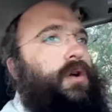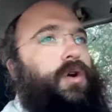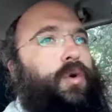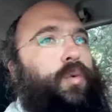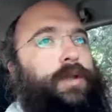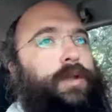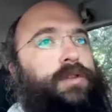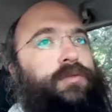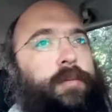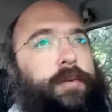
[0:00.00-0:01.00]
What
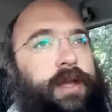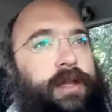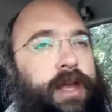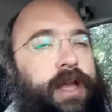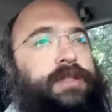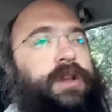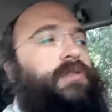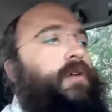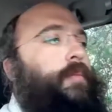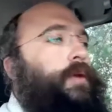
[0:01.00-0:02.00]
Rabbi Eliezer and
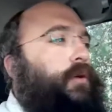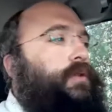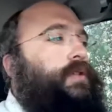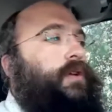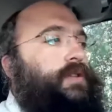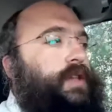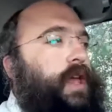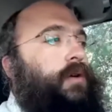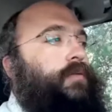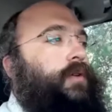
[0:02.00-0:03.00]
Rabbi Yossi are
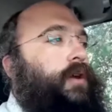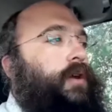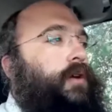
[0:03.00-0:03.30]
saying over here,